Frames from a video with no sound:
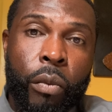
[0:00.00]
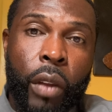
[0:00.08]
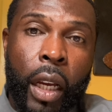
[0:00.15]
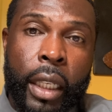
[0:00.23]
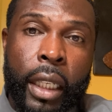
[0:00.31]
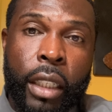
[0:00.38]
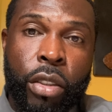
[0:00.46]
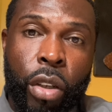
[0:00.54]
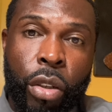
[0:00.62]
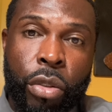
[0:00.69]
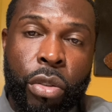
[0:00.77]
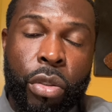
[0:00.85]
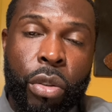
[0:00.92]
I guess
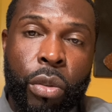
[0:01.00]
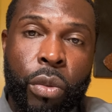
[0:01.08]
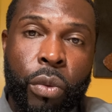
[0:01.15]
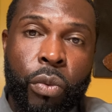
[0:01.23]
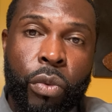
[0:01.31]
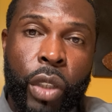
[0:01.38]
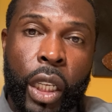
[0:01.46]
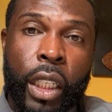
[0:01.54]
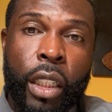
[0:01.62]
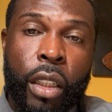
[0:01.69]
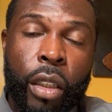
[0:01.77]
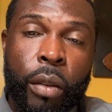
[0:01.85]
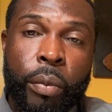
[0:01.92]
also
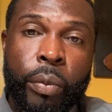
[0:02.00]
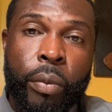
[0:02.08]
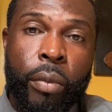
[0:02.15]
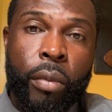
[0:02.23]
income,